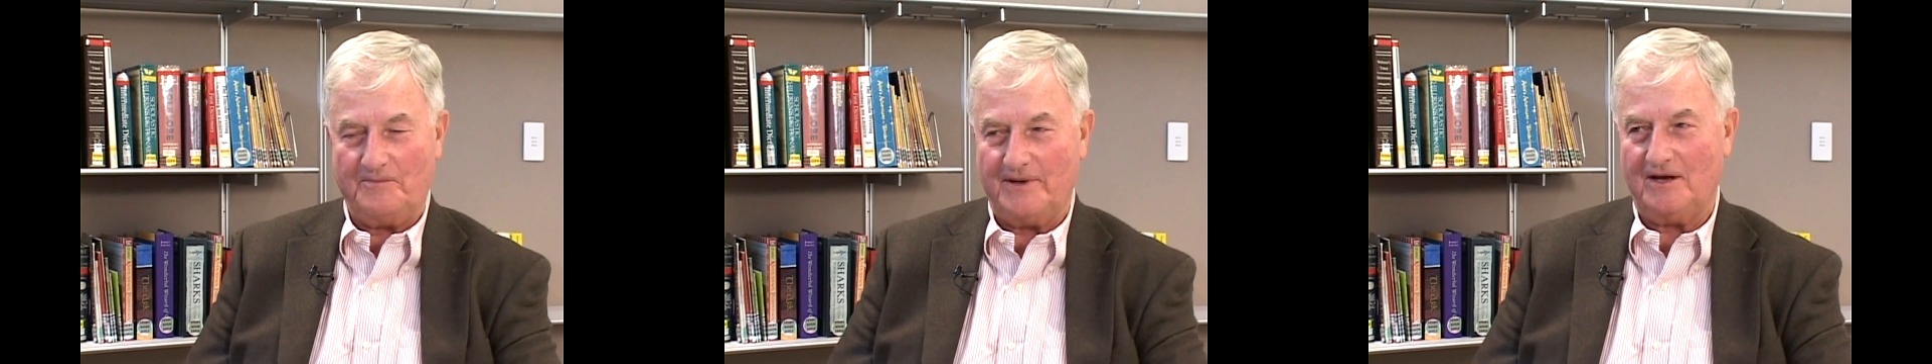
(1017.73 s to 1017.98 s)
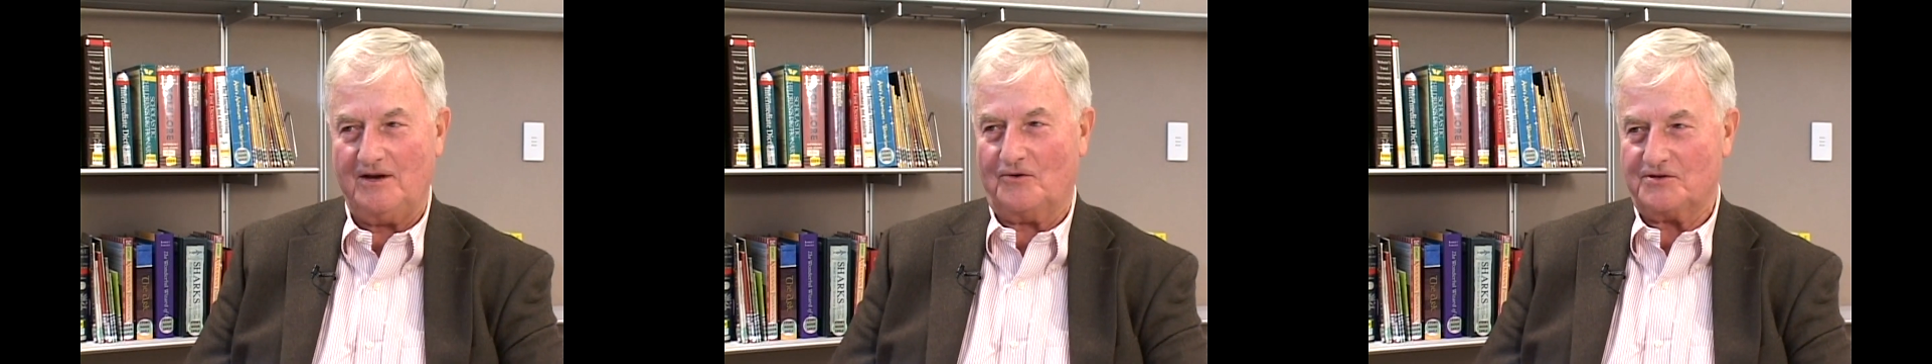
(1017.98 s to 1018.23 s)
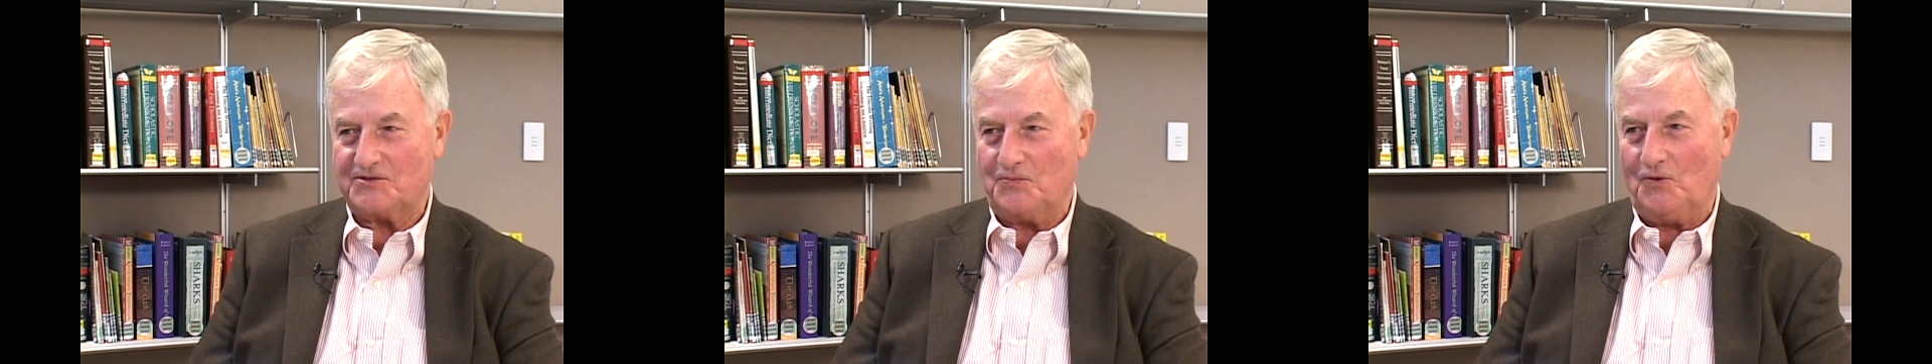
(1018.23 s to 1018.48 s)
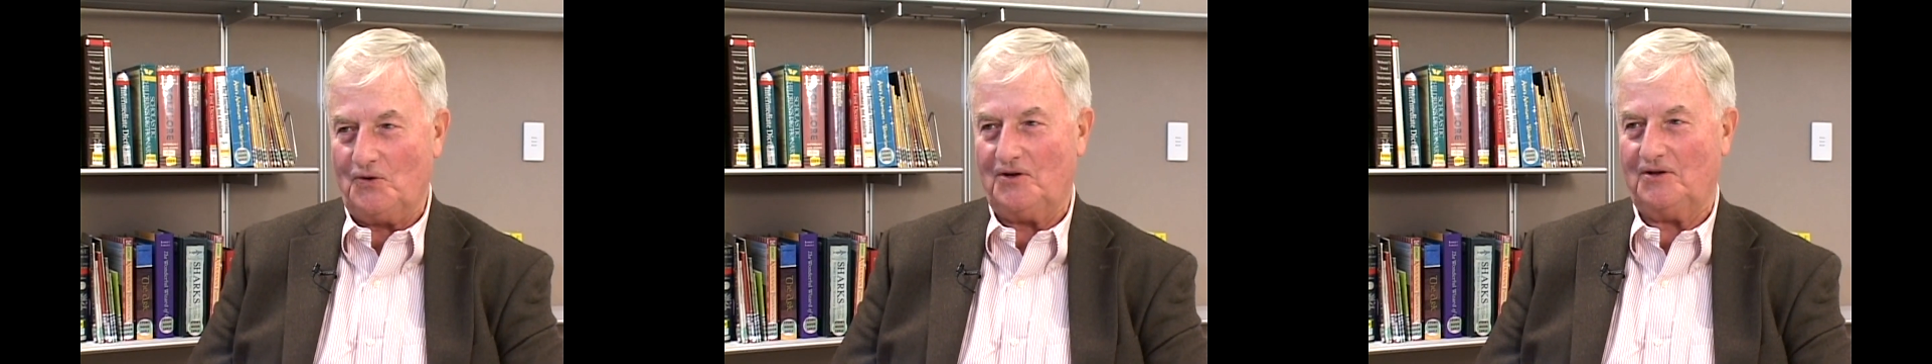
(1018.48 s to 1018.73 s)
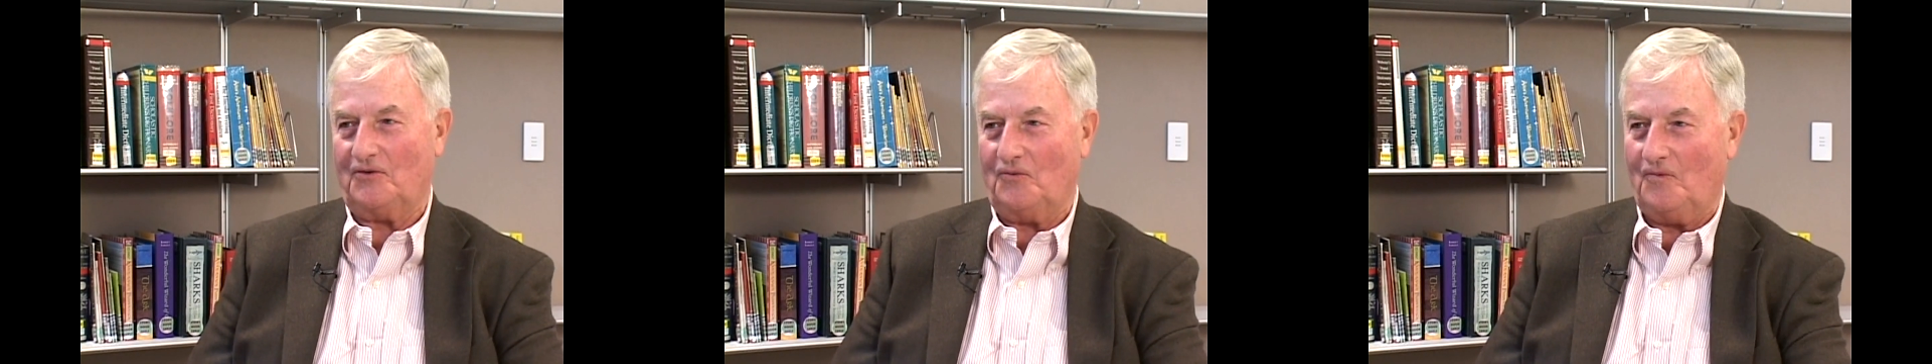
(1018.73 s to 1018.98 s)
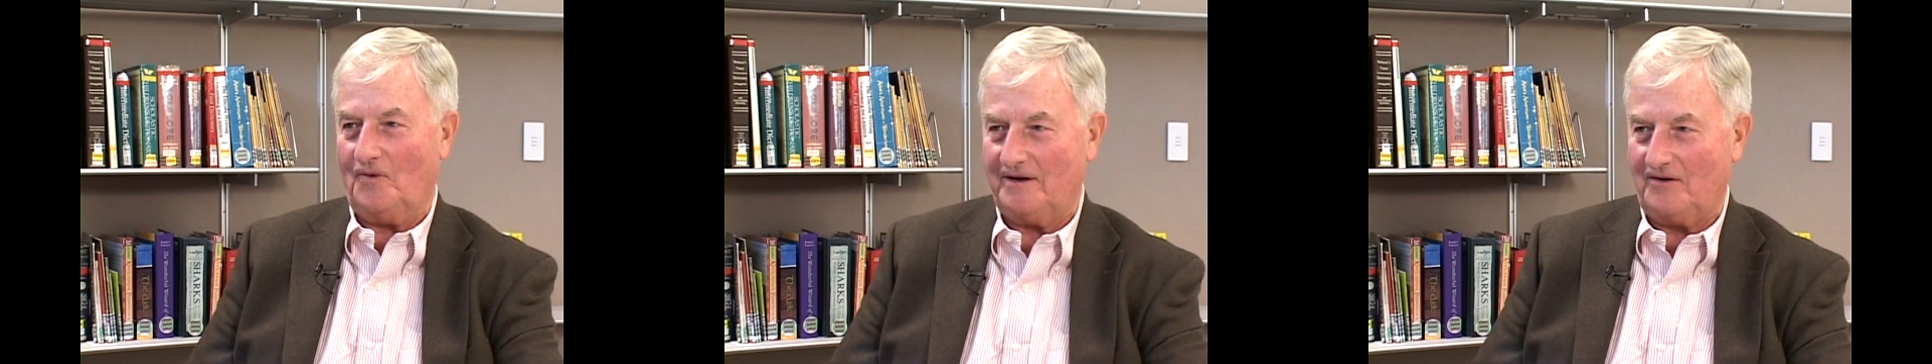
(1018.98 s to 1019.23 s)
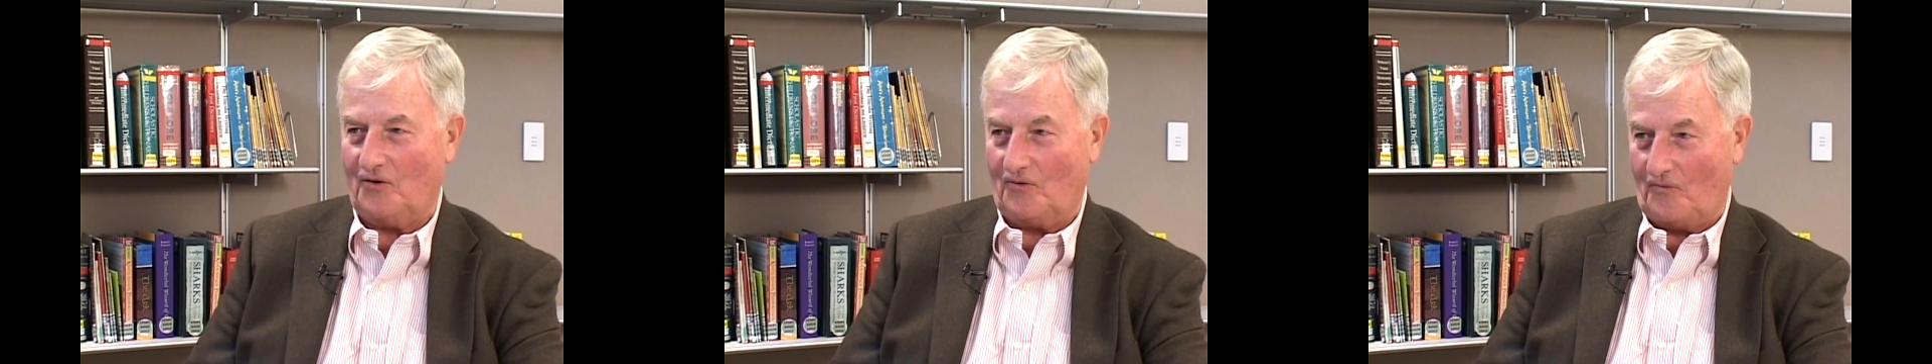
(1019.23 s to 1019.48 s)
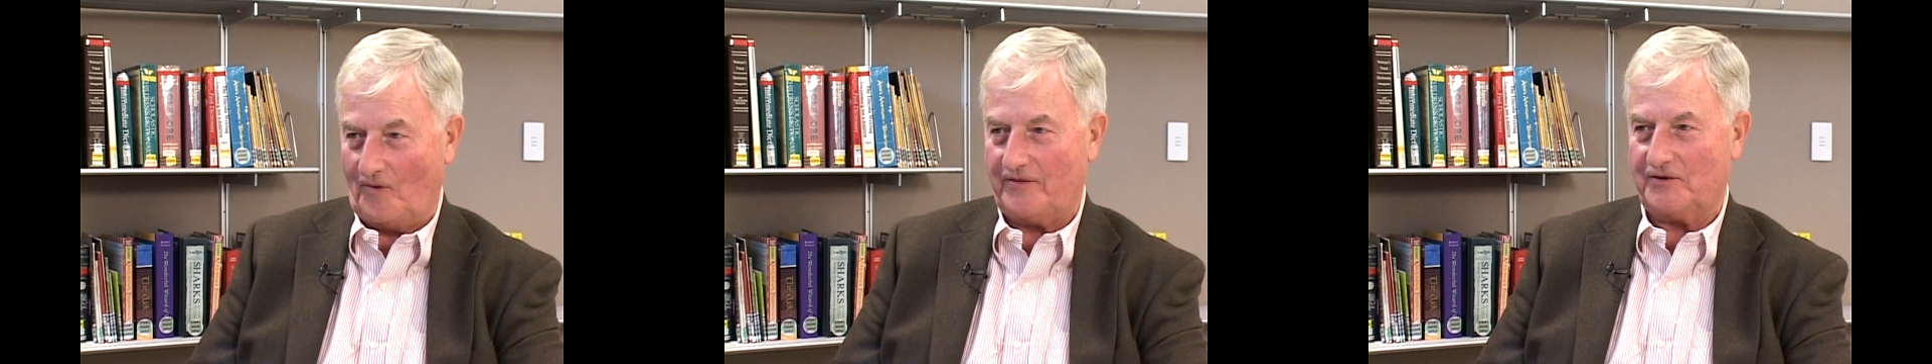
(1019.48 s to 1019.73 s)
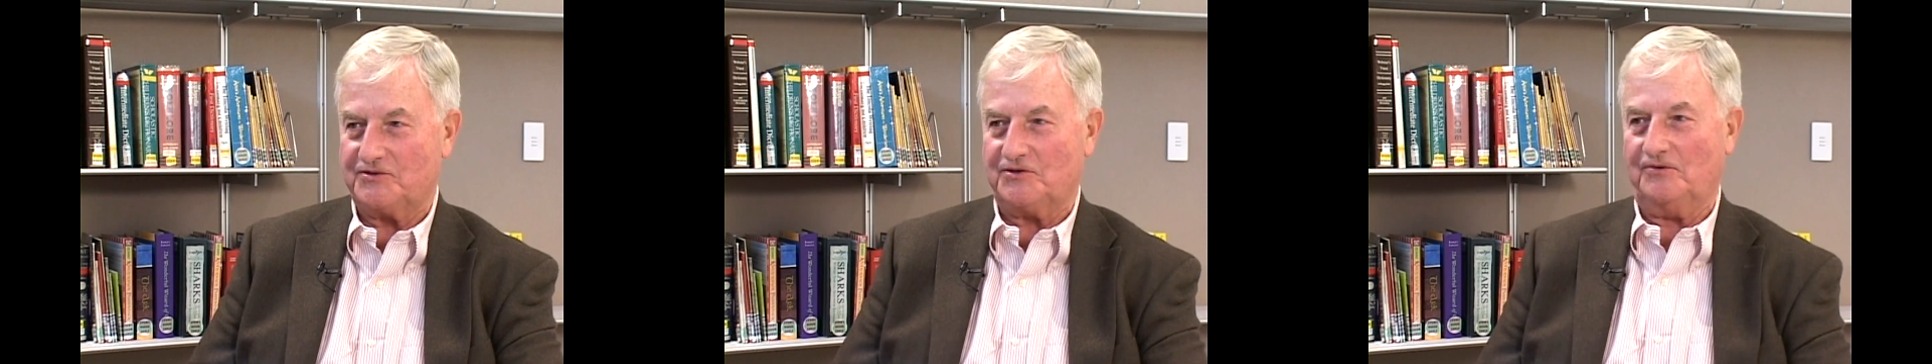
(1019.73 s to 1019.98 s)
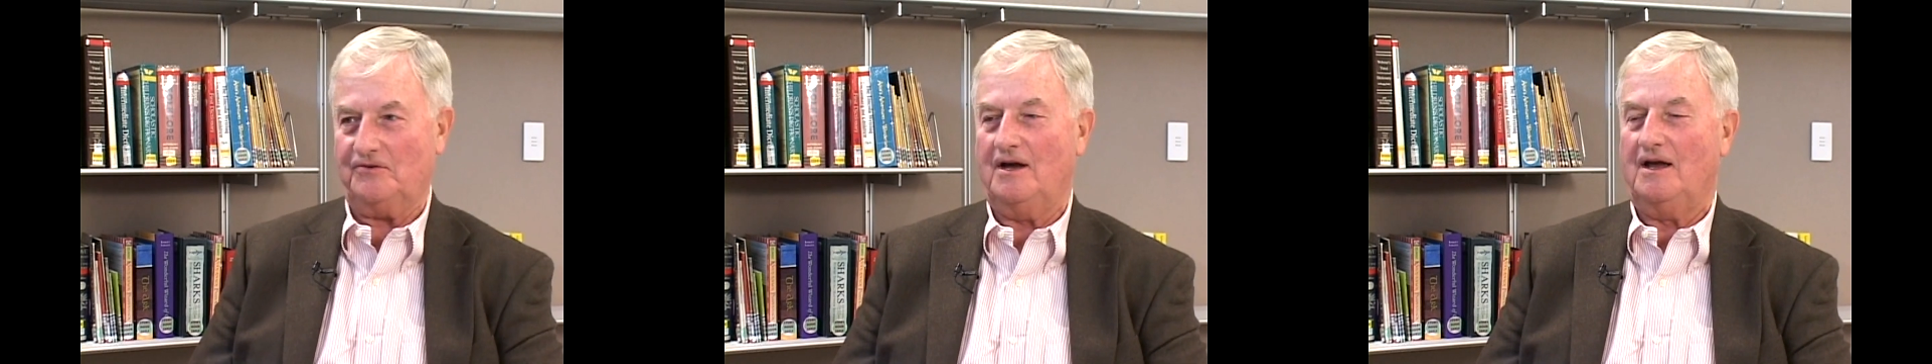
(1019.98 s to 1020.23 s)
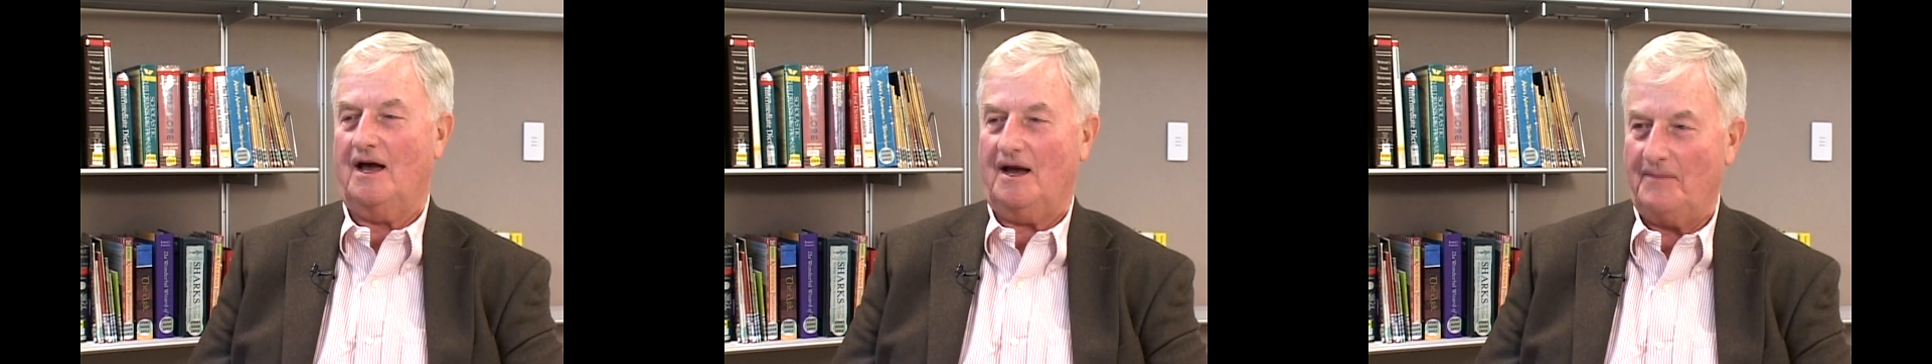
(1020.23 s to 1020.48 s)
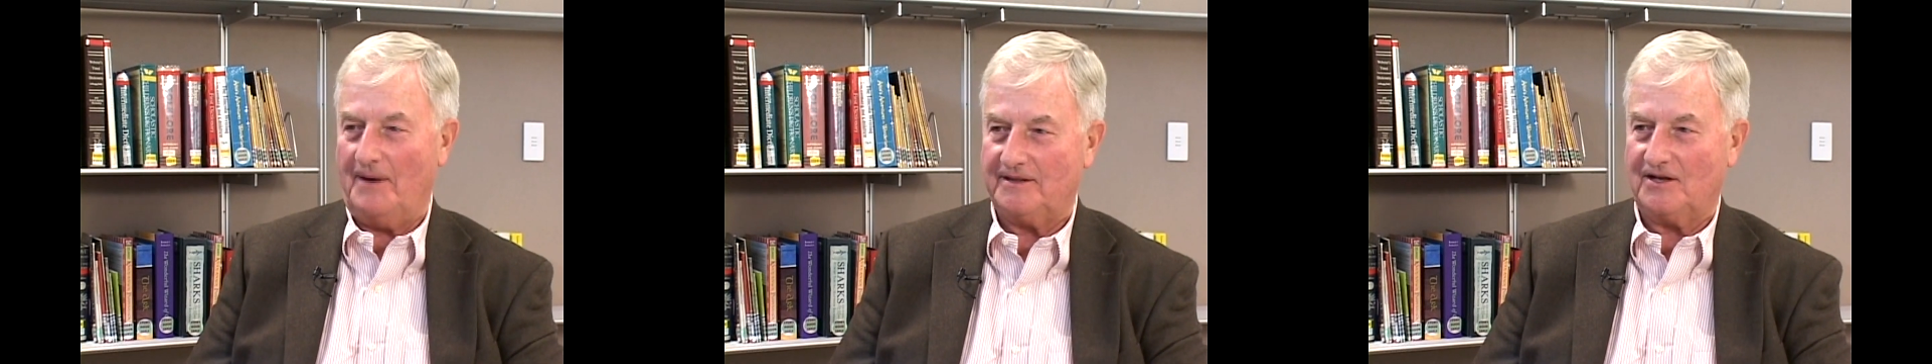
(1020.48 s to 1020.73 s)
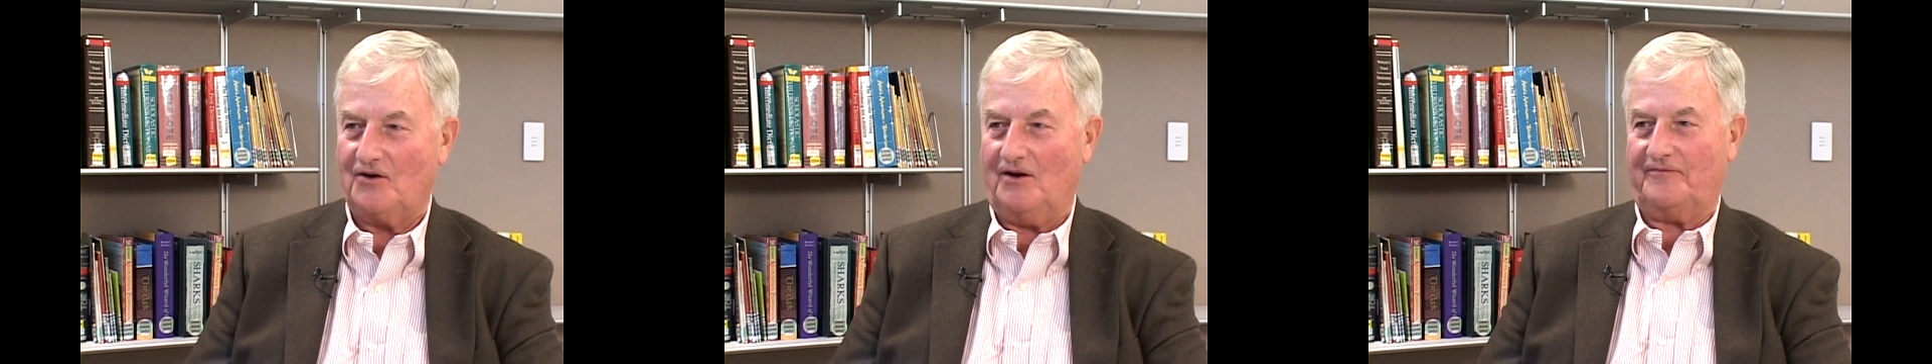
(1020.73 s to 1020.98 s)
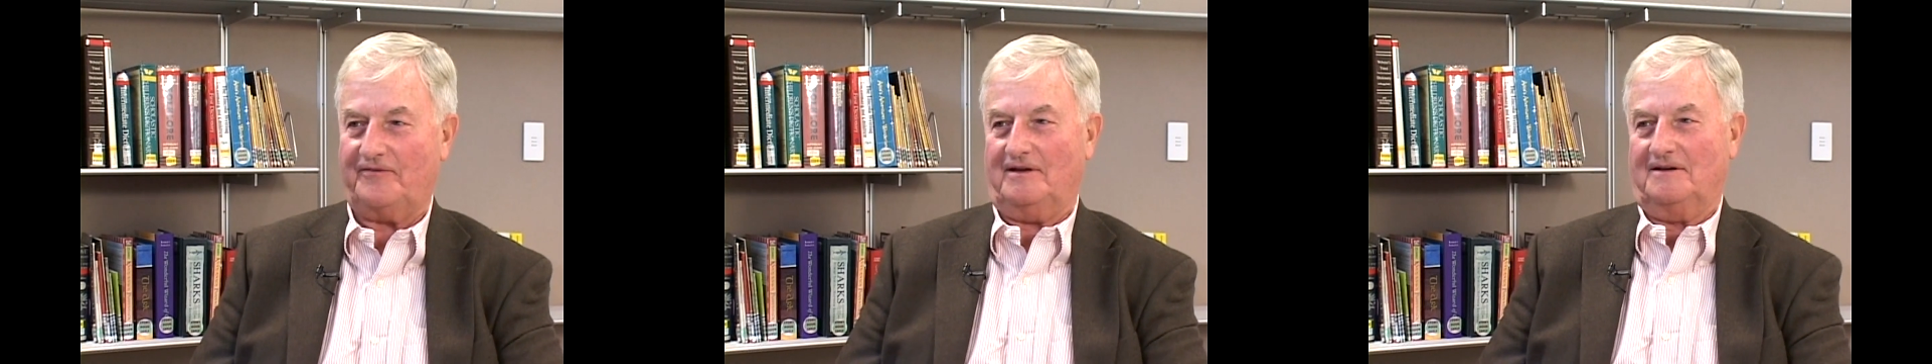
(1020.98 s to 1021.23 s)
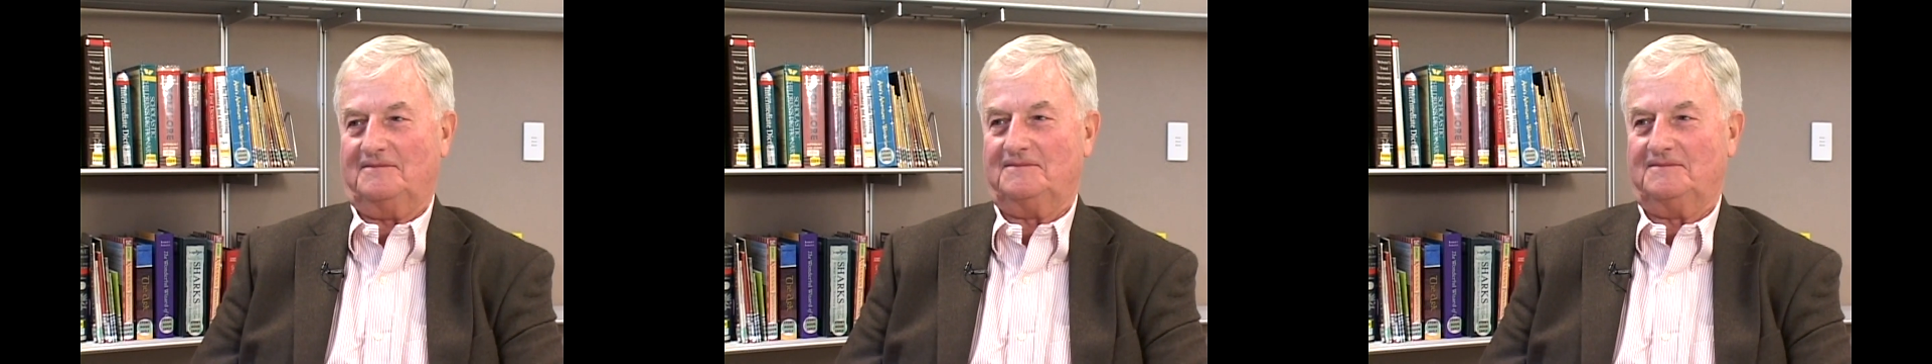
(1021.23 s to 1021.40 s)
big or small or what or whether to about the coffee.